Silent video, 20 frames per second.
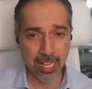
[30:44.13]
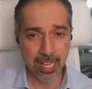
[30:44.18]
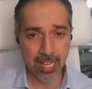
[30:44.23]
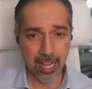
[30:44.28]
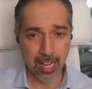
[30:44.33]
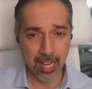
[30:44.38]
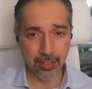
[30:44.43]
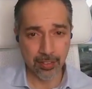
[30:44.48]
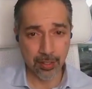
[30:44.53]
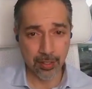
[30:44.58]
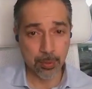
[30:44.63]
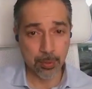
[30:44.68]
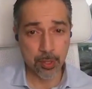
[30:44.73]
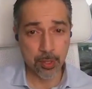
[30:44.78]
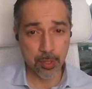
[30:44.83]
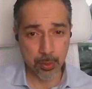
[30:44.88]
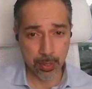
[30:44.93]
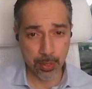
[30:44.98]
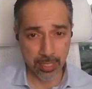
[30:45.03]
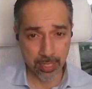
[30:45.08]
They're
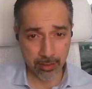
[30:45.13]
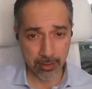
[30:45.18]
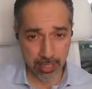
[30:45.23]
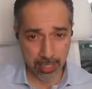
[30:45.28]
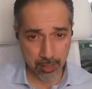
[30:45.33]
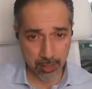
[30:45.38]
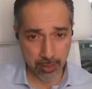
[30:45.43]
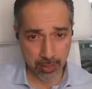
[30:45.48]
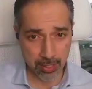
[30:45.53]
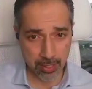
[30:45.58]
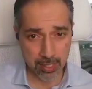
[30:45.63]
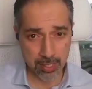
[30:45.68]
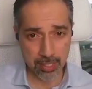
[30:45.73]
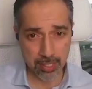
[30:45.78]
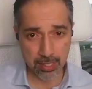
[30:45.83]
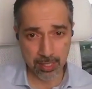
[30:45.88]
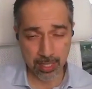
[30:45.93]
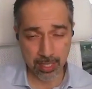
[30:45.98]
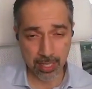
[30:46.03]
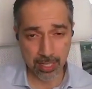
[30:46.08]
pursuing their
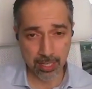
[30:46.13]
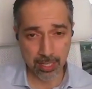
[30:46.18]
interests.